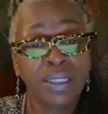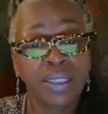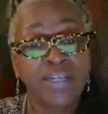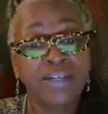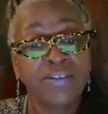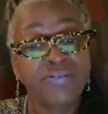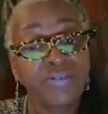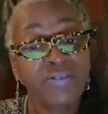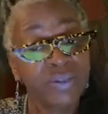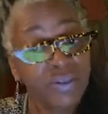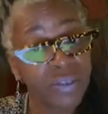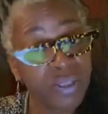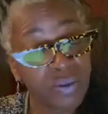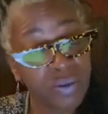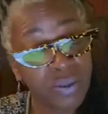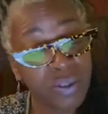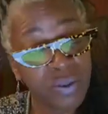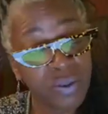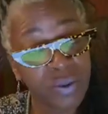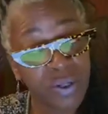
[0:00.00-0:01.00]
If you
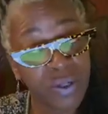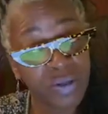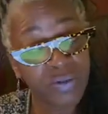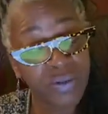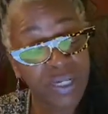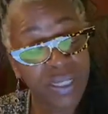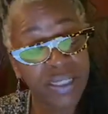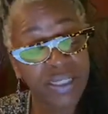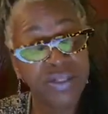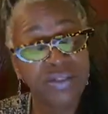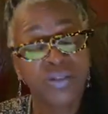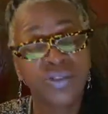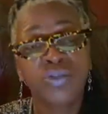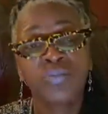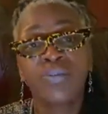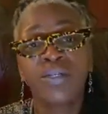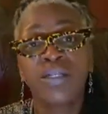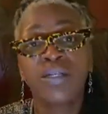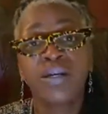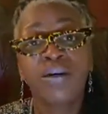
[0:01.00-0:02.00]
don't know already, you
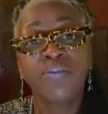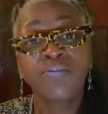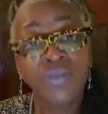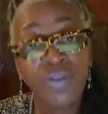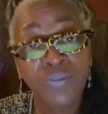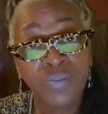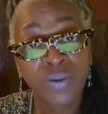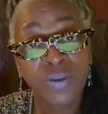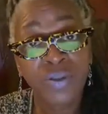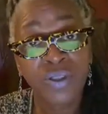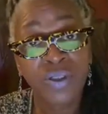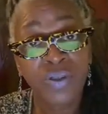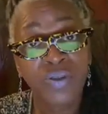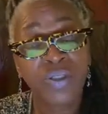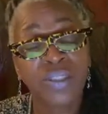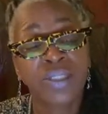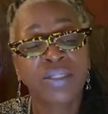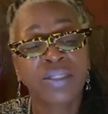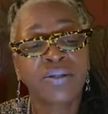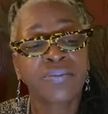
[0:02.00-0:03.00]
should be comfortable
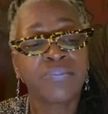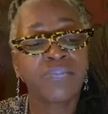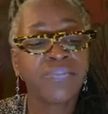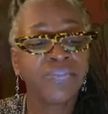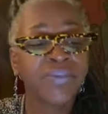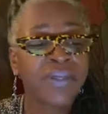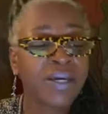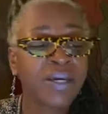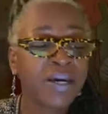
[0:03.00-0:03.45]
using them.